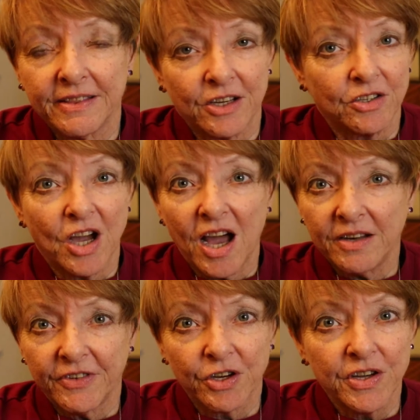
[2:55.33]
They're
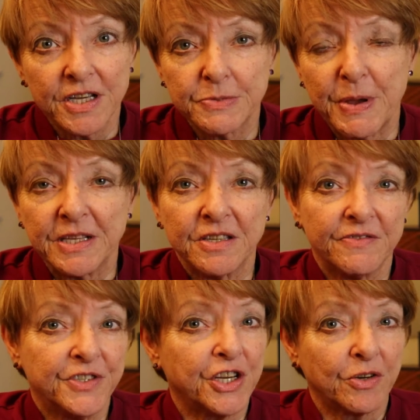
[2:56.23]
not very
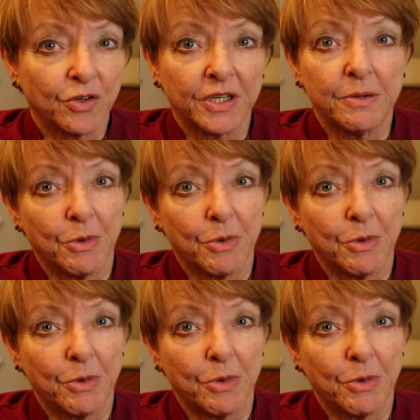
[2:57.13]
expensive. Generally,